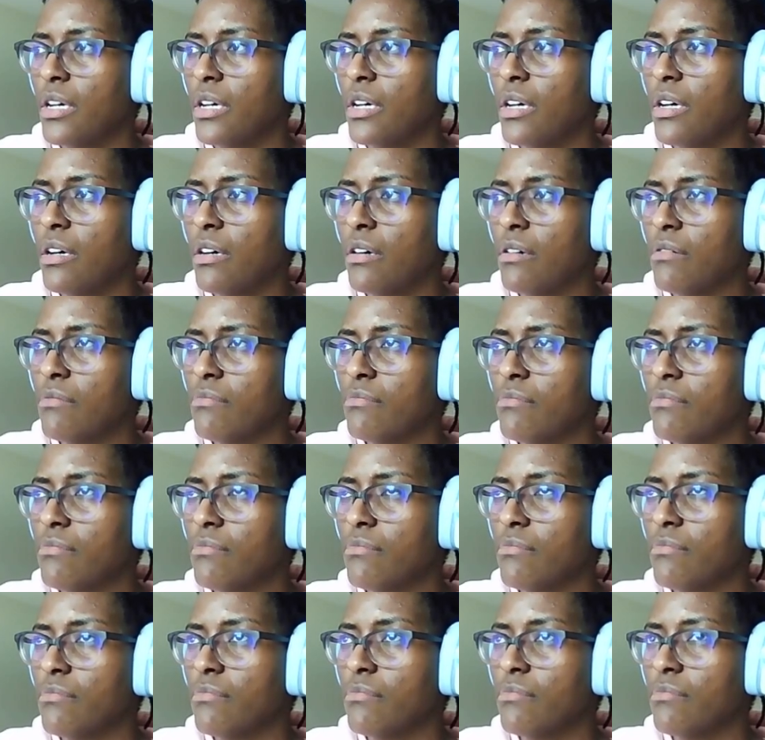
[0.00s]

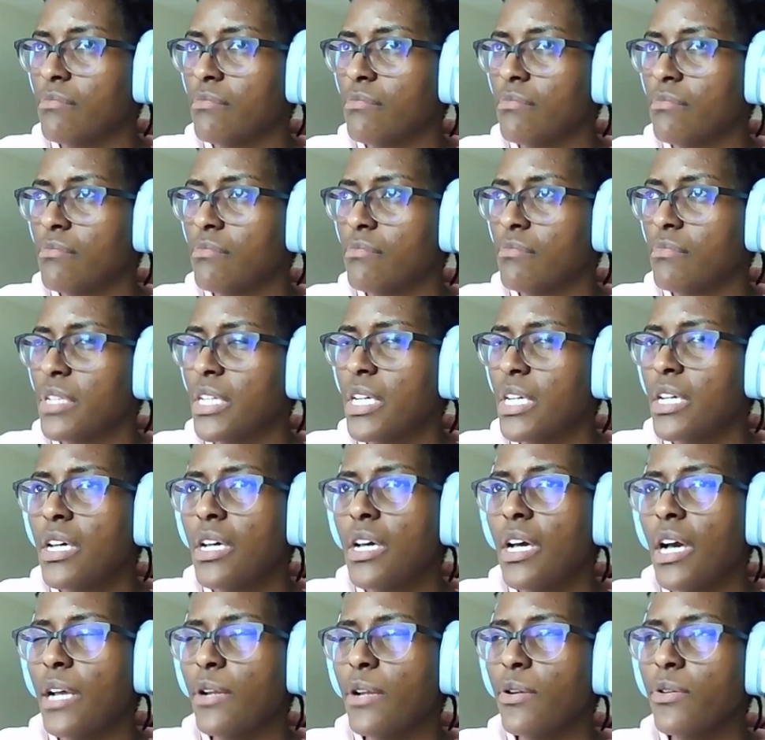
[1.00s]

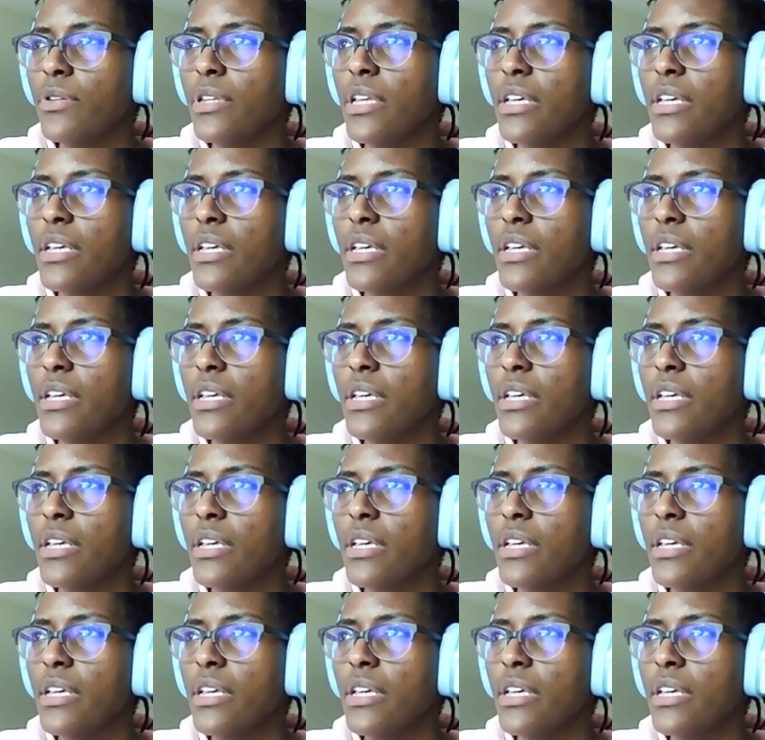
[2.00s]
I don't